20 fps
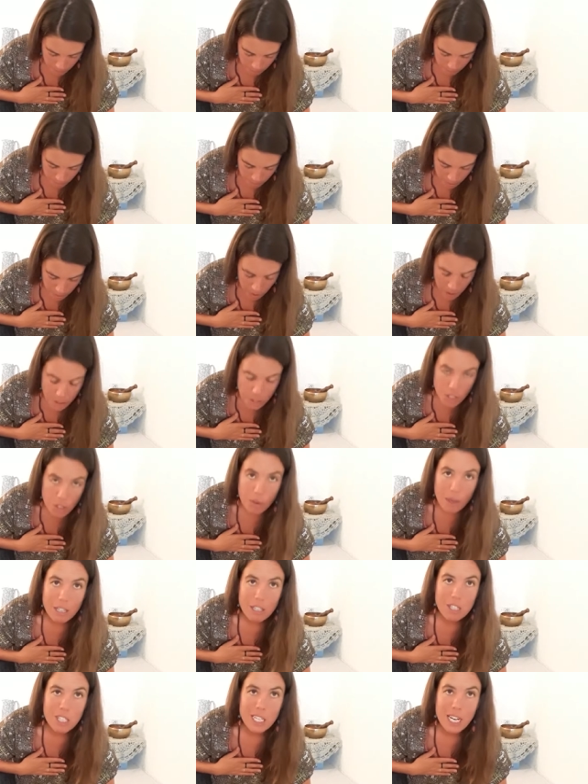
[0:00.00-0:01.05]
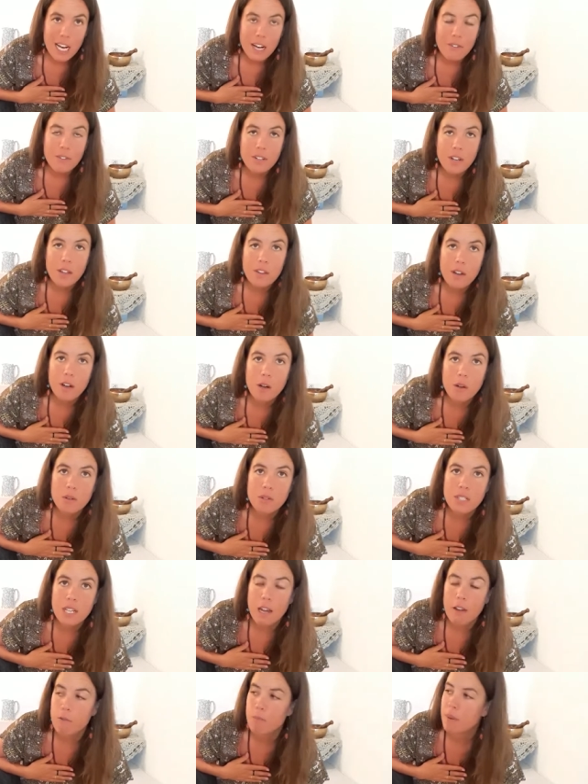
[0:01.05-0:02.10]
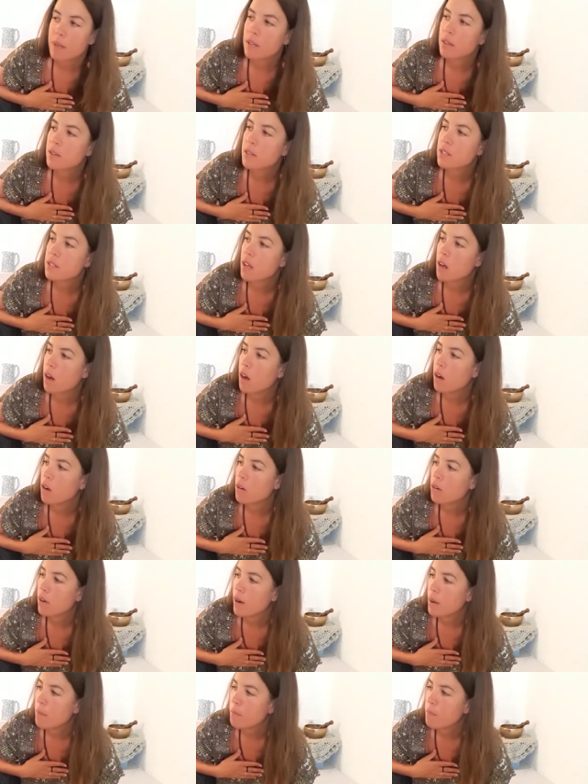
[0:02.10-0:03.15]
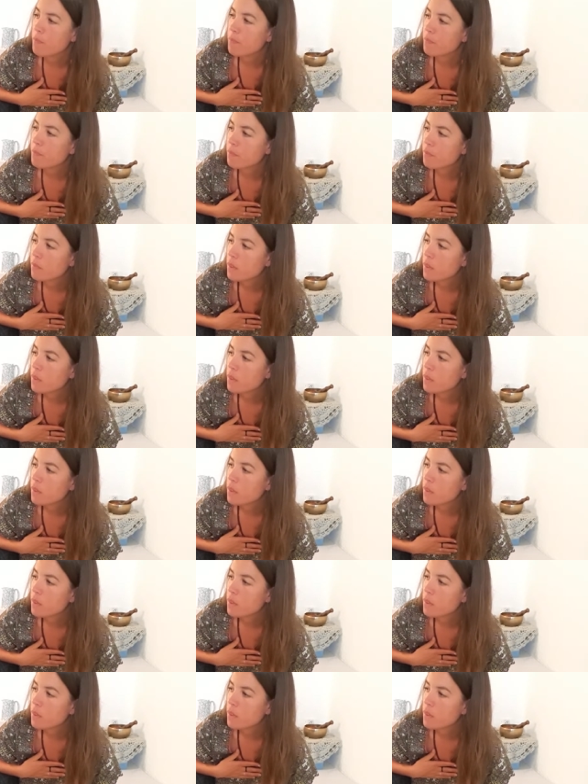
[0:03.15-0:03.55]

but I do actually have another whole set of pills that are um,